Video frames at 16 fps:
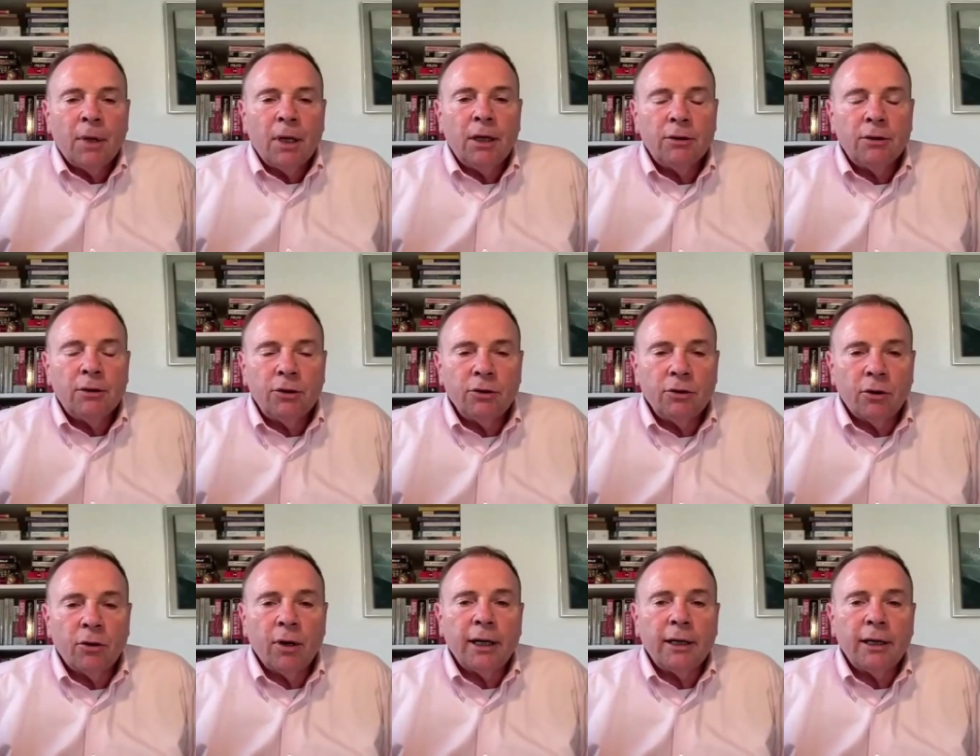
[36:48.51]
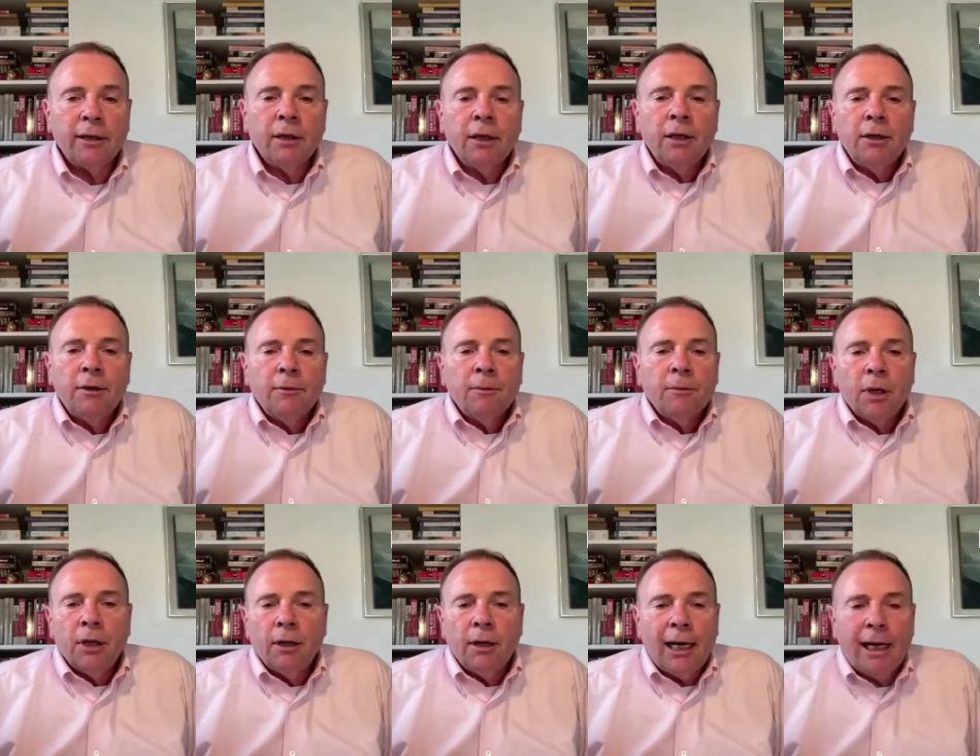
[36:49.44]
to Ukraine.
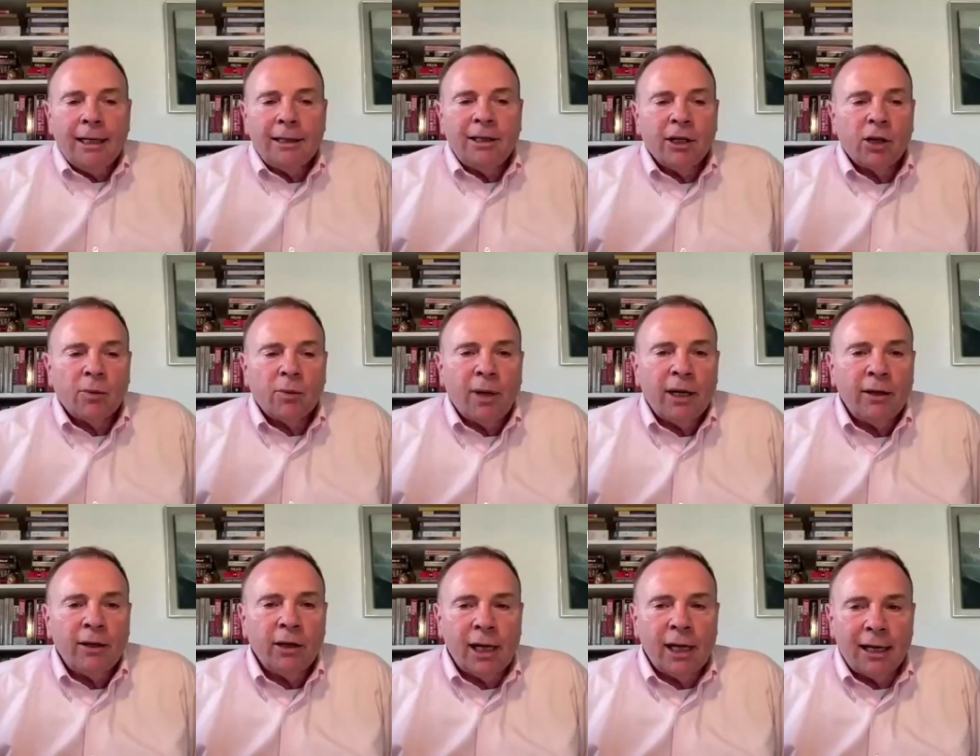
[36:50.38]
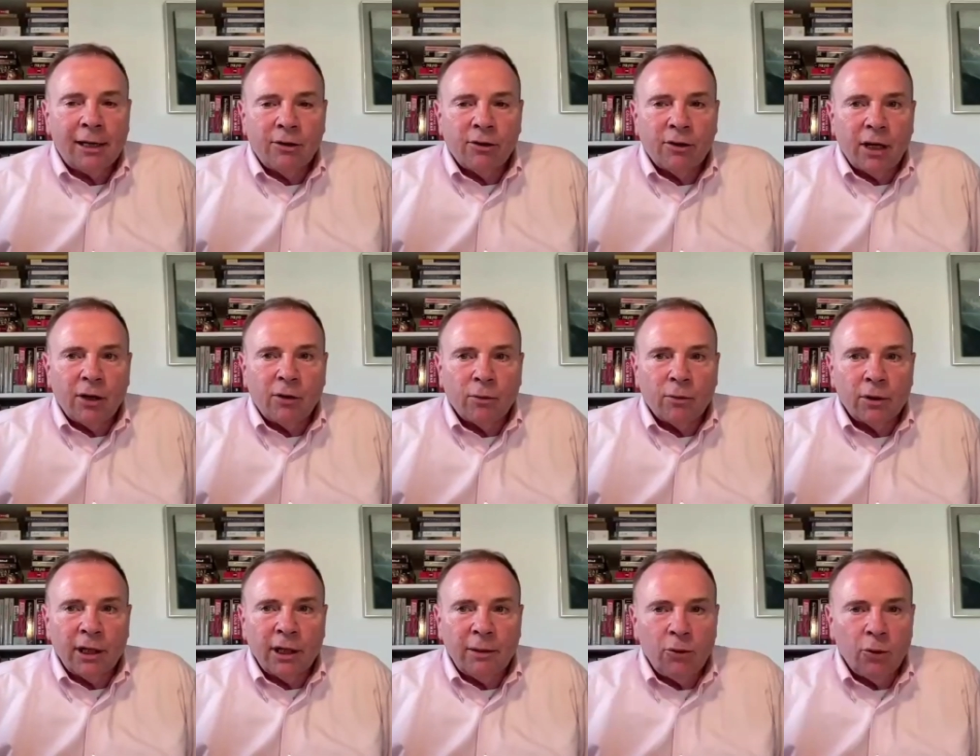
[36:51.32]
I anticipate the United States
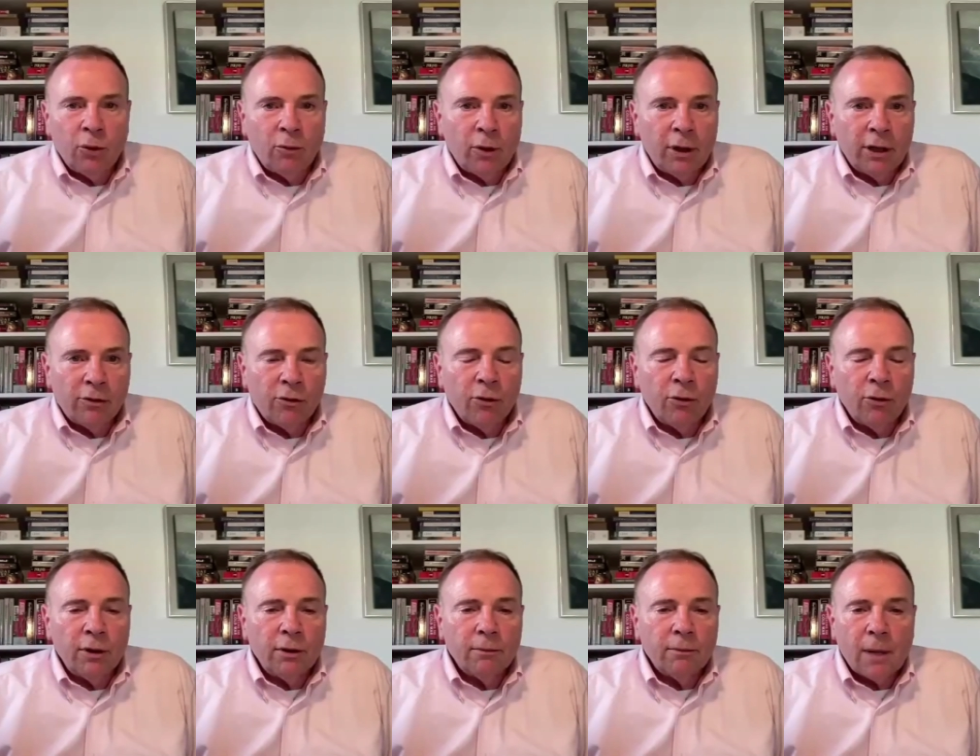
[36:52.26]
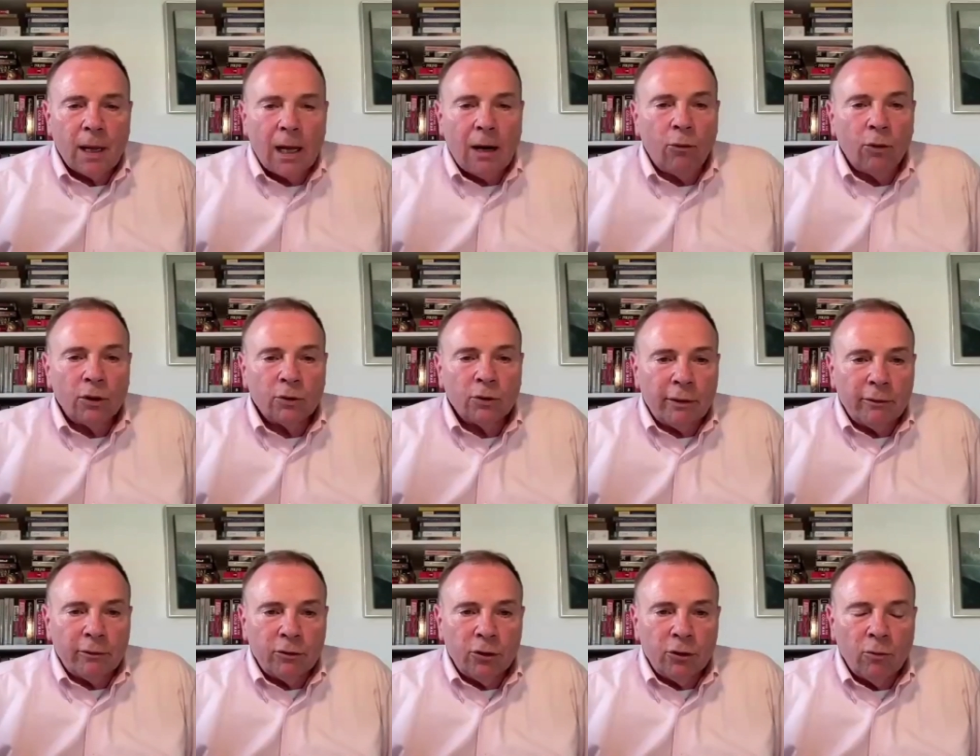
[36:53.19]
will keep doing what it's doing. I wish
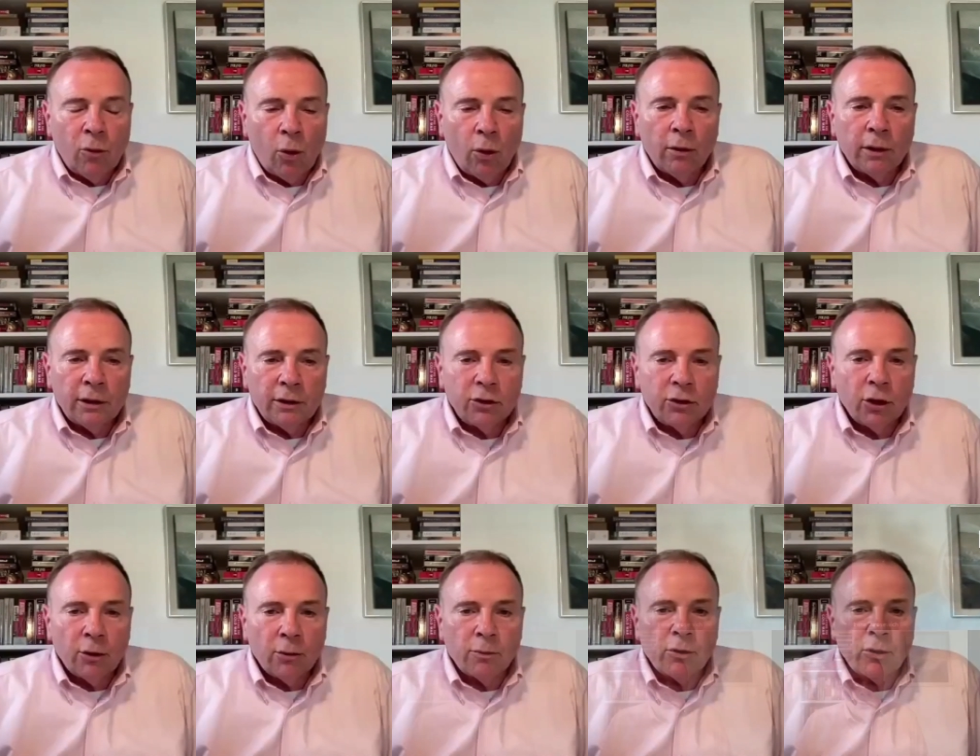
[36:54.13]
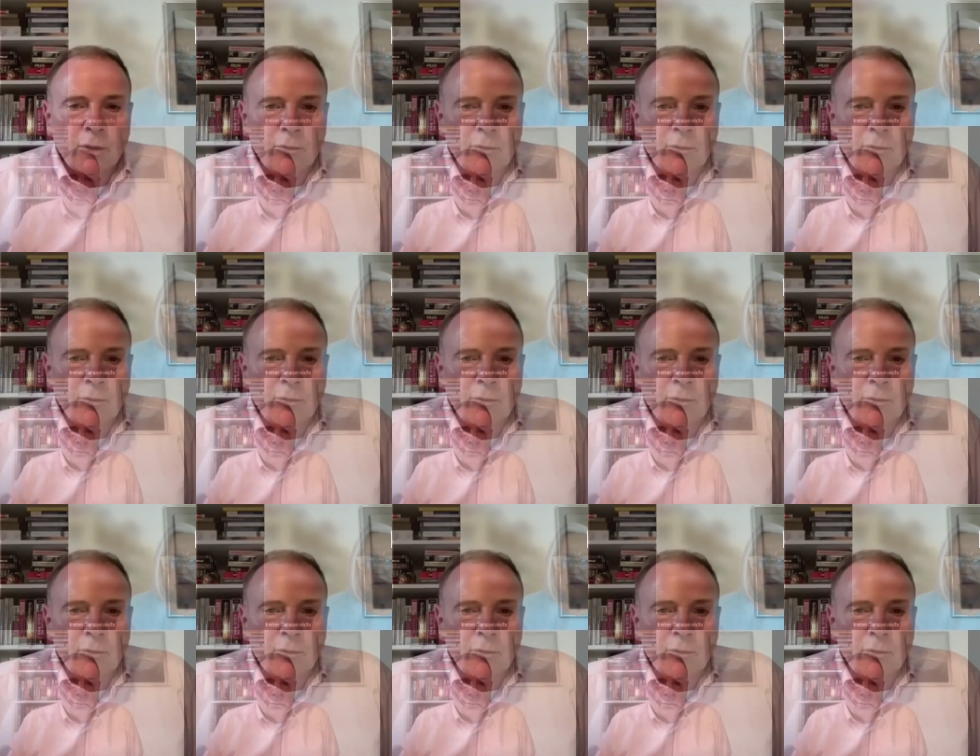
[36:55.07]
we would do more in terms